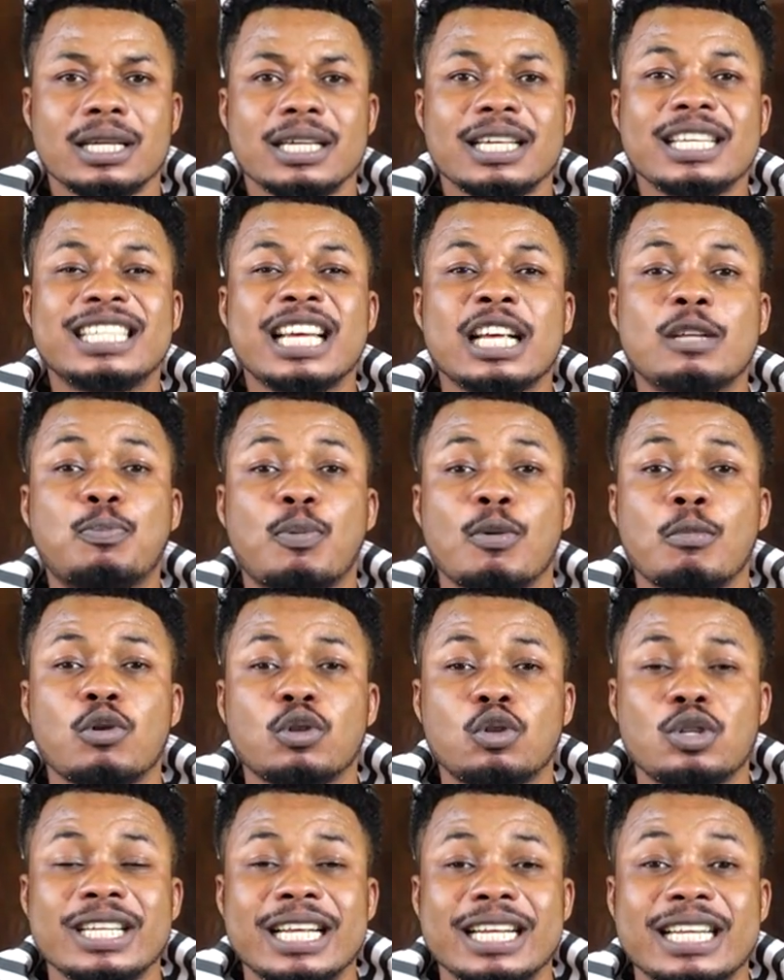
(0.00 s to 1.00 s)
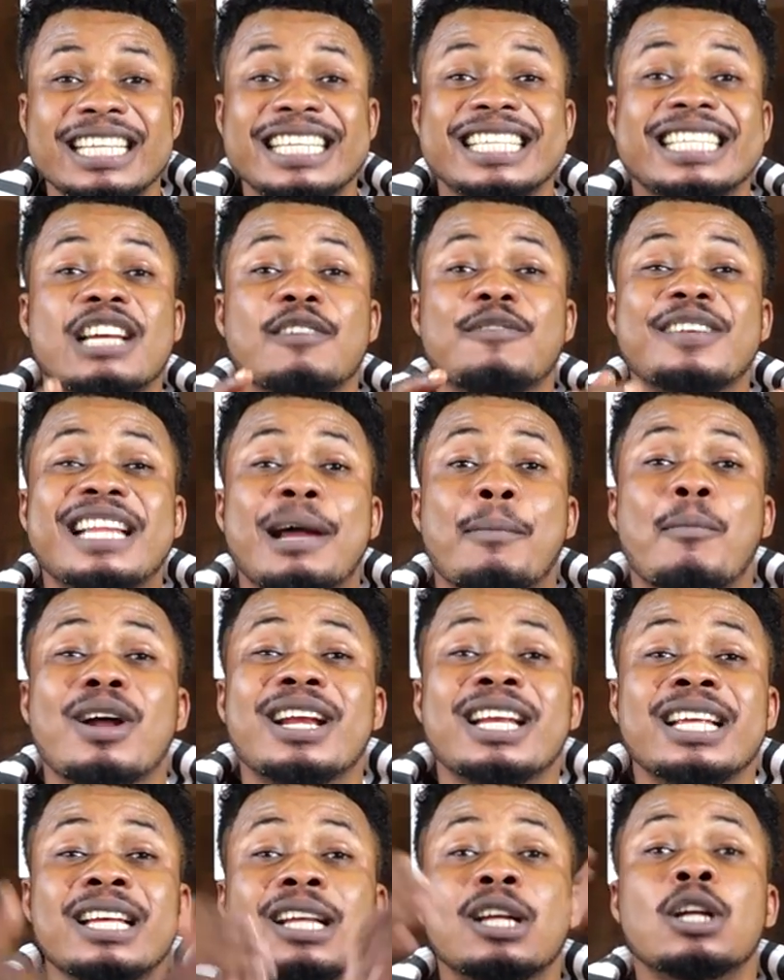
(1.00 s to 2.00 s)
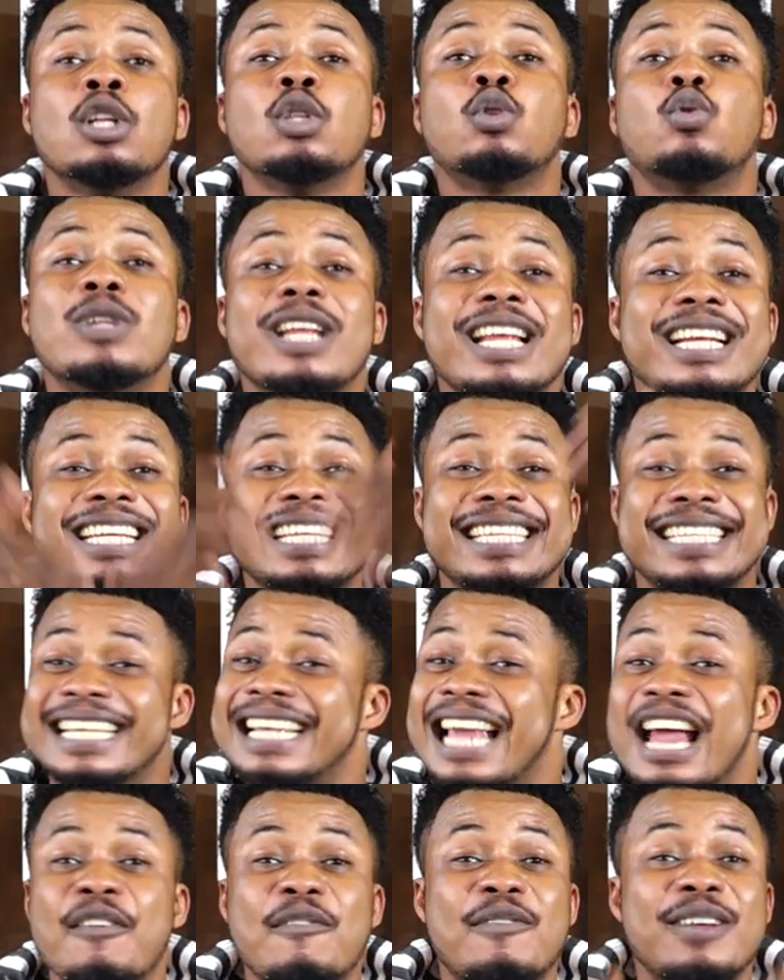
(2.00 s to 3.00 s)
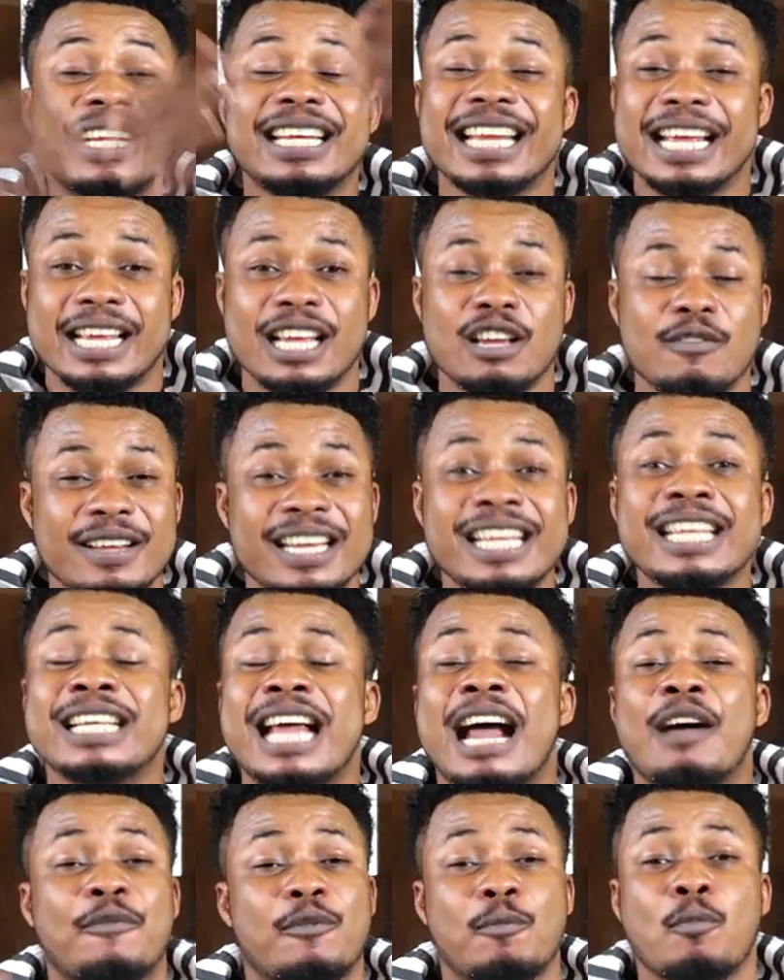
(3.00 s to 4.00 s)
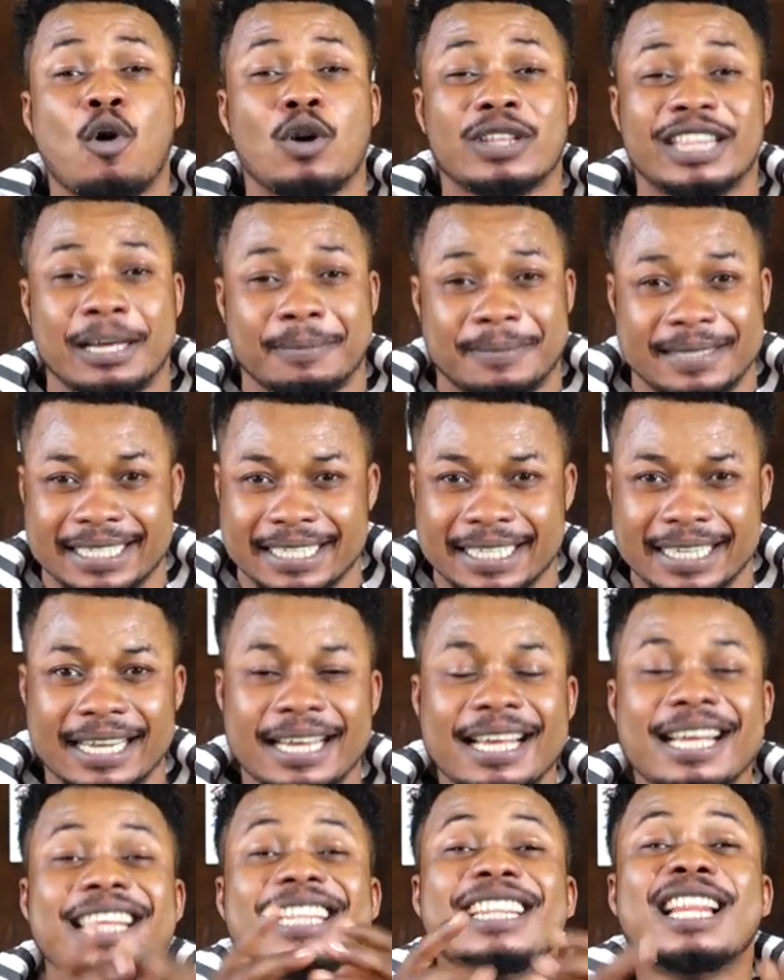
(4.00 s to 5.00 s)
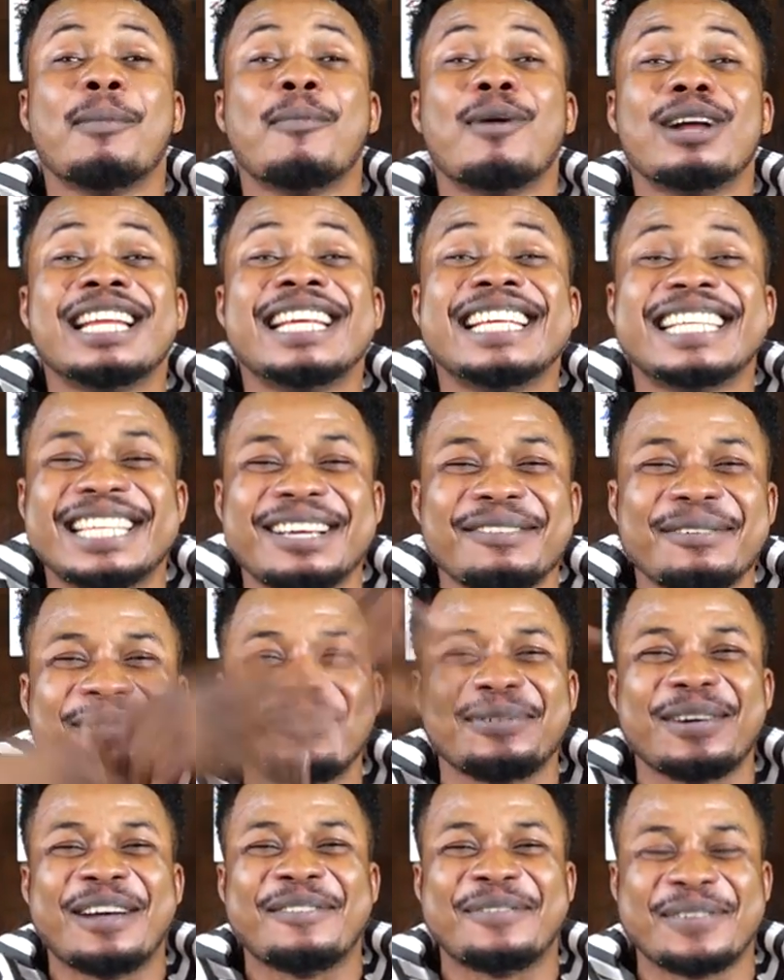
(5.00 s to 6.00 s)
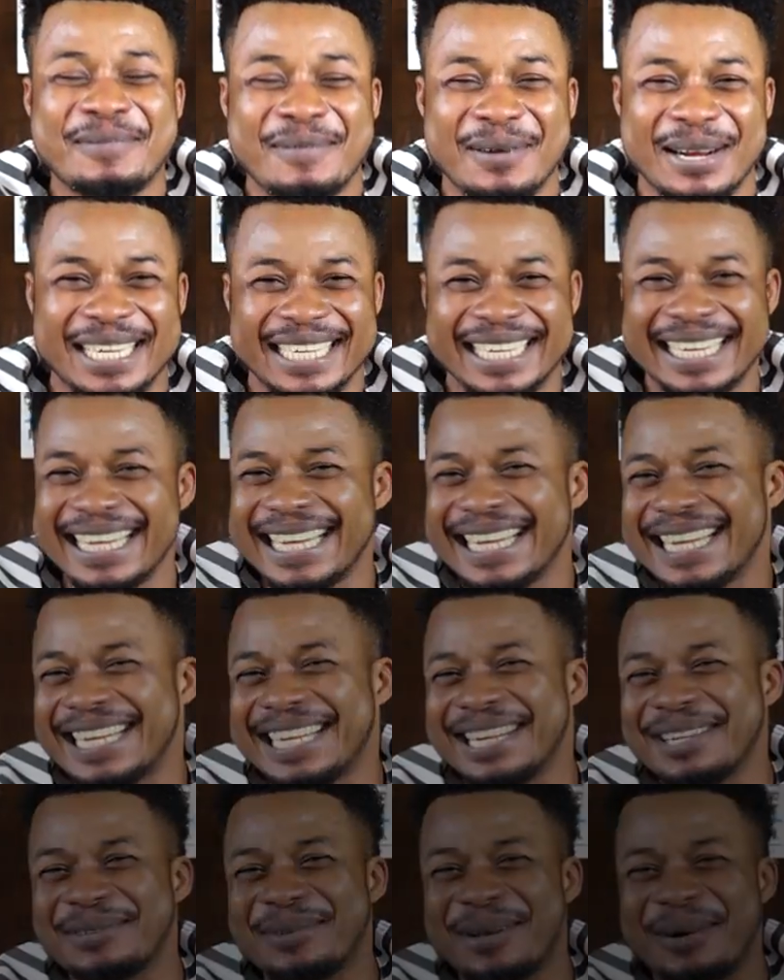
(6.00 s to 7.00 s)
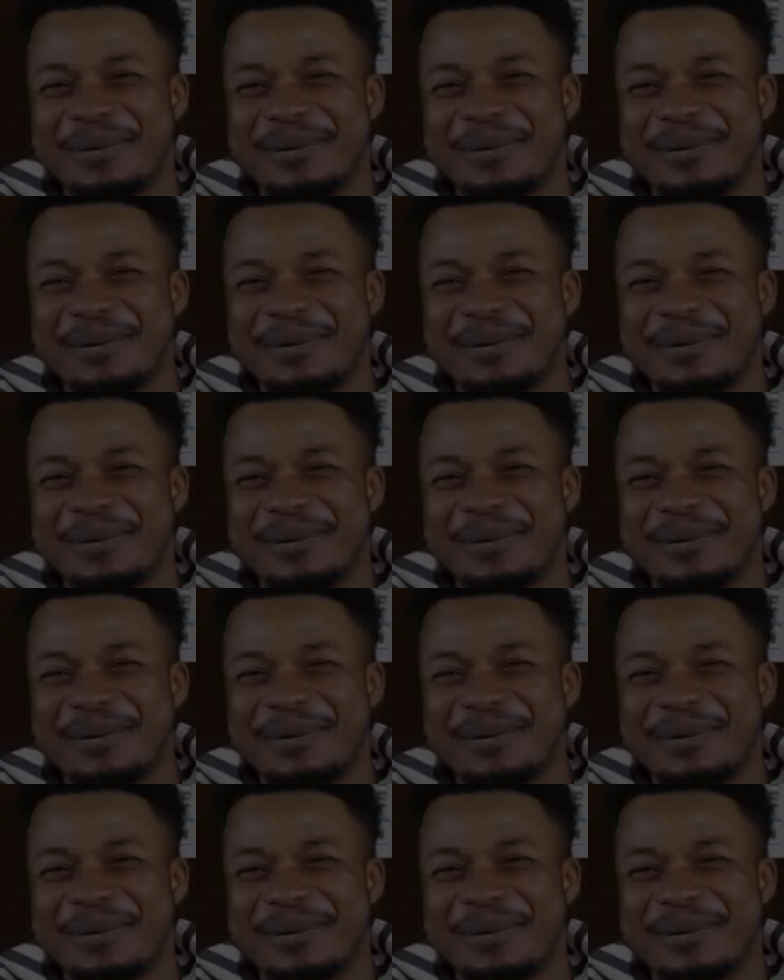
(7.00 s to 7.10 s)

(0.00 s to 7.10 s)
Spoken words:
he's just promoting ladies. He's giving the money to ladies every day. Even he have more debt. The money he's giving to everybody. Let's go